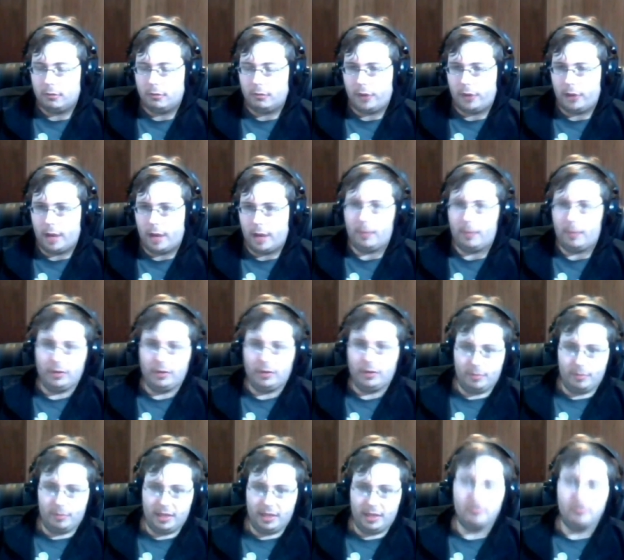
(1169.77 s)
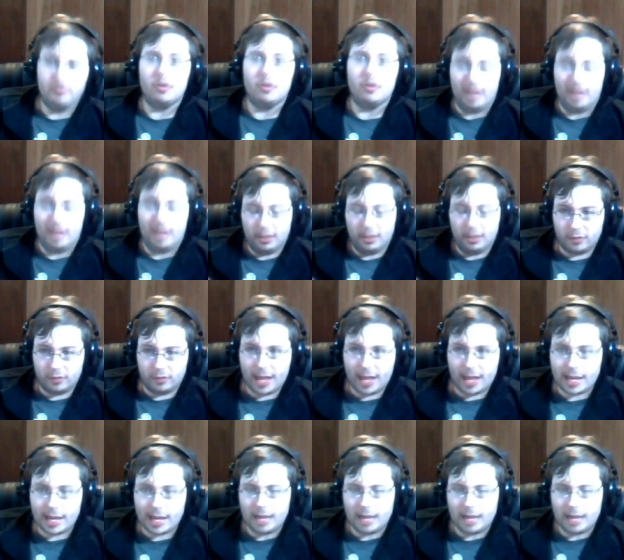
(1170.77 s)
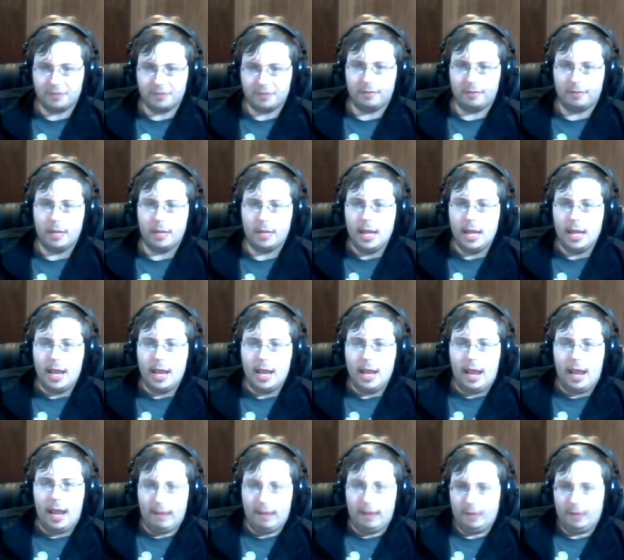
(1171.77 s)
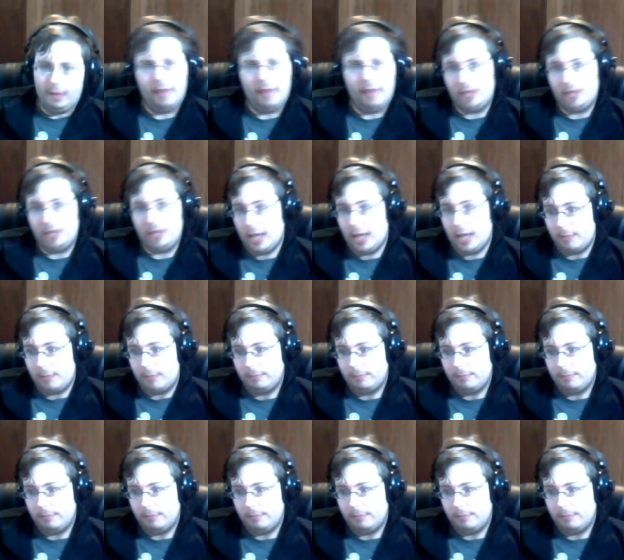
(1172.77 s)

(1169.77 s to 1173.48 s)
And by tripping them, you can make another attack against them. And then they have to get up.